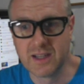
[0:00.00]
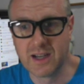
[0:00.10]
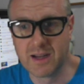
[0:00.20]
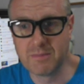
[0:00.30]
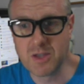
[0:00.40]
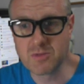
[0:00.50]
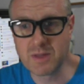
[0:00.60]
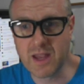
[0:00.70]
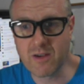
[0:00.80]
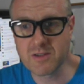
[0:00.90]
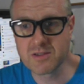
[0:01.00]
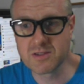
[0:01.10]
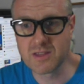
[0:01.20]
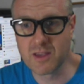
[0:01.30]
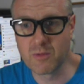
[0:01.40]
Benjamin Harris
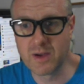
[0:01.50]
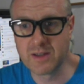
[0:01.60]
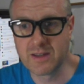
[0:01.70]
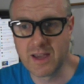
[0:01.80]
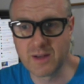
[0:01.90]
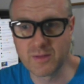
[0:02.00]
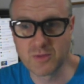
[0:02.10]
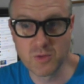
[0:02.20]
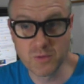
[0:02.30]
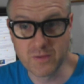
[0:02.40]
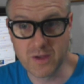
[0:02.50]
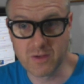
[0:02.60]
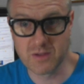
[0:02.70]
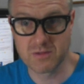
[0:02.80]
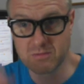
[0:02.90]
is there, 1 out of 2
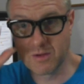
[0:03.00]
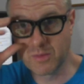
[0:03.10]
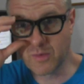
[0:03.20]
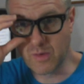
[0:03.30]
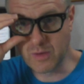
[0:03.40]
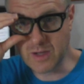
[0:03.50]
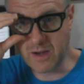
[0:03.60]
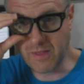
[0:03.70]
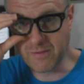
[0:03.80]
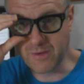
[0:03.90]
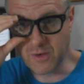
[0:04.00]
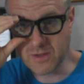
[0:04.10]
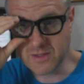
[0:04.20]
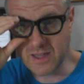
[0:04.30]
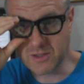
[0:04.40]
fairies. Well, we've got Rikana the Fairy,
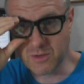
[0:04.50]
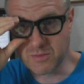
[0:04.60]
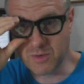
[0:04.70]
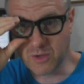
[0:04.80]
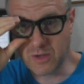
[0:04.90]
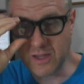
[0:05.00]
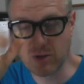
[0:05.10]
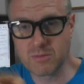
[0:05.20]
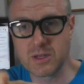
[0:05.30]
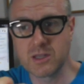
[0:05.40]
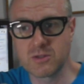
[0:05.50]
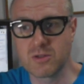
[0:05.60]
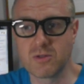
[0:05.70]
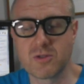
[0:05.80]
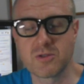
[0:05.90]
so that's always pretty good. Hey,
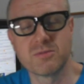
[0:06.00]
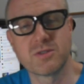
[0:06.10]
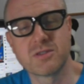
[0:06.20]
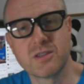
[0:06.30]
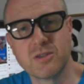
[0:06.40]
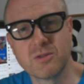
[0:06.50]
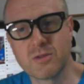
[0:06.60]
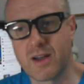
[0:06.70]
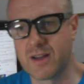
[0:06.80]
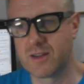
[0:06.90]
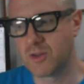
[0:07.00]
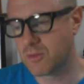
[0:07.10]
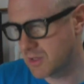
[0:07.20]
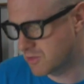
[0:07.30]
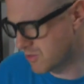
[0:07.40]
Nonbiristo, awesome to see you.
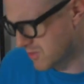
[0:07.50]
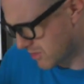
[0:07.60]
Nonbiristo is a